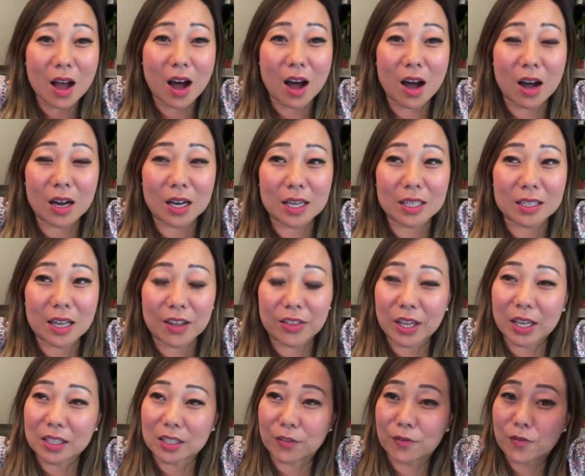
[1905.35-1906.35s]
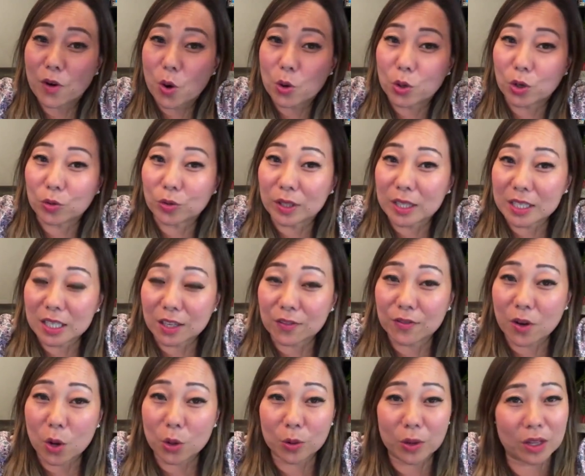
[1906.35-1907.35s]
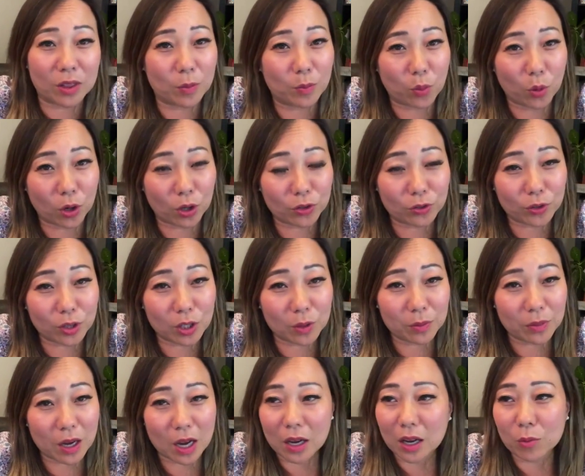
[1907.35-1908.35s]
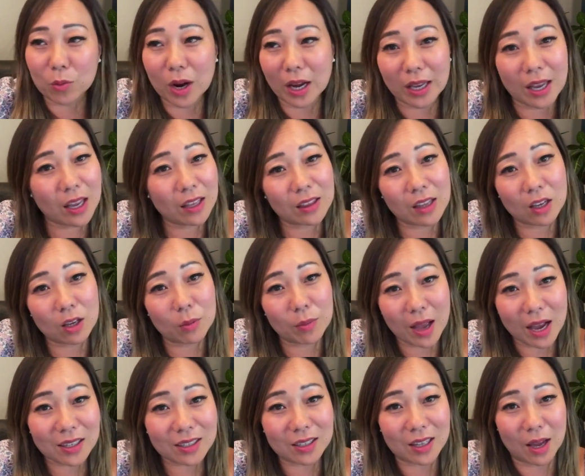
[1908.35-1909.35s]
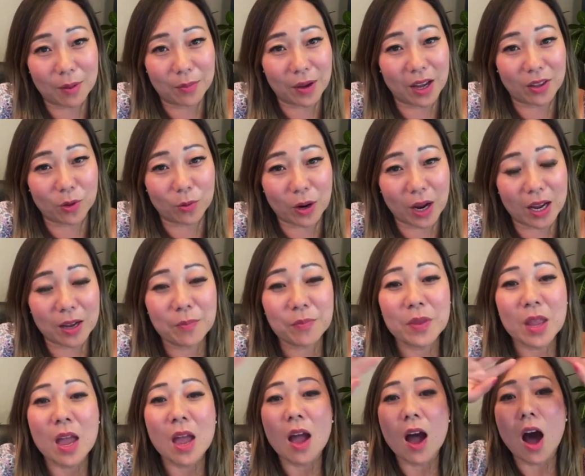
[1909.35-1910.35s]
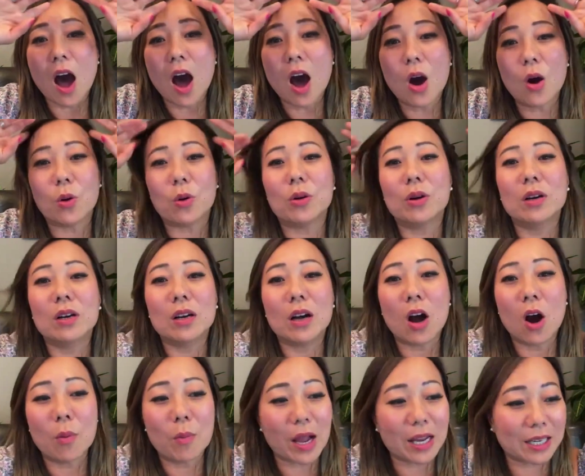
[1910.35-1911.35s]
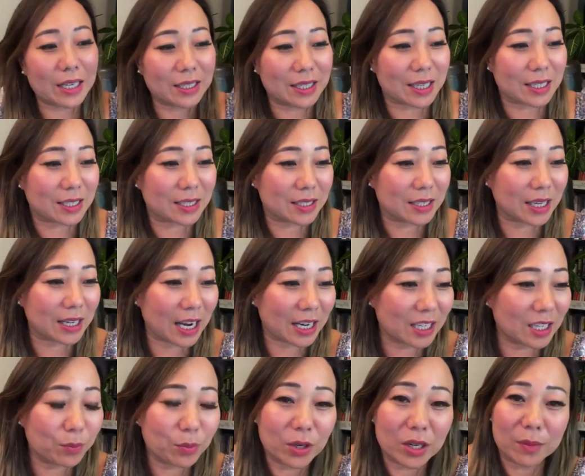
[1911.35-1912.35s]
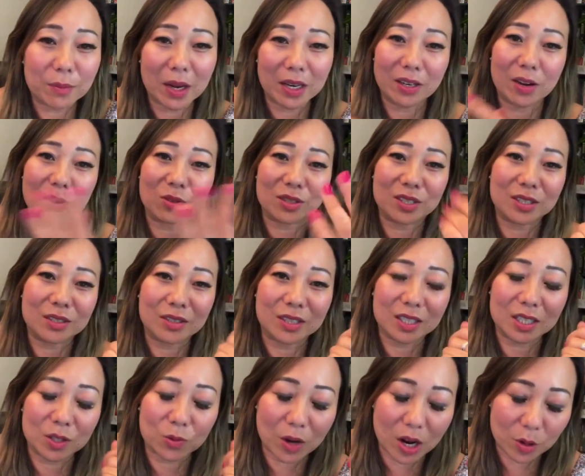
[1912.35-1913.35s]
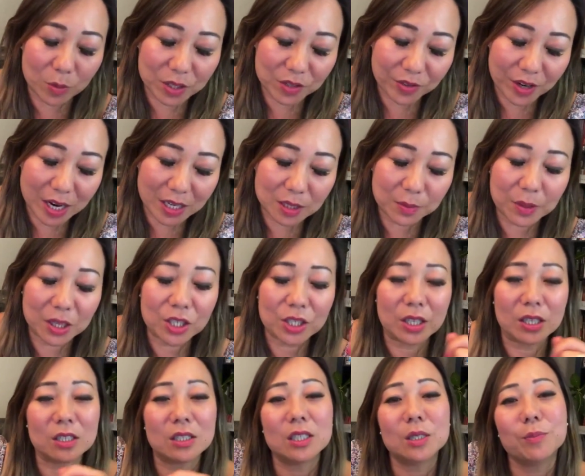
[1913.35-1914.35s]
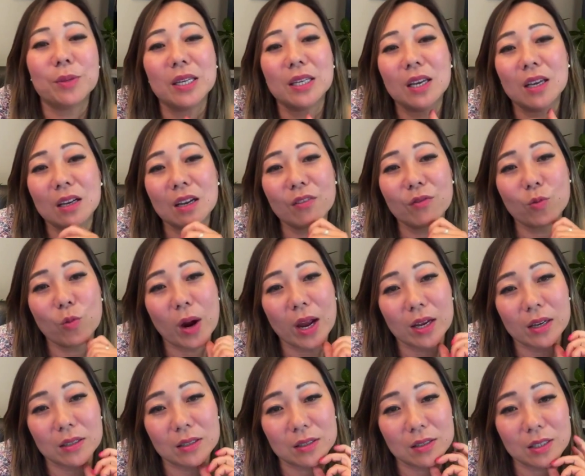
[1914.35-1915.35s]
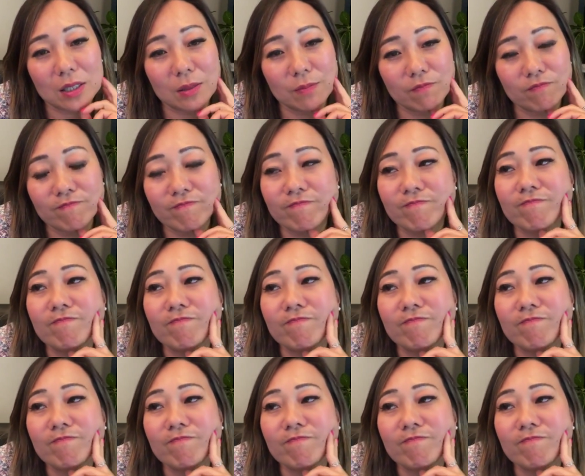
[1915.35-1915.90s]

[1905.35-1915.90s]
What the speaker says: I think it's a realistic photo in the boardroom. Why can't they go back to that, by the way? Oh my goodness. And I didn't put in my notes. This is why I almost forgot to mention it. Speaking of whales,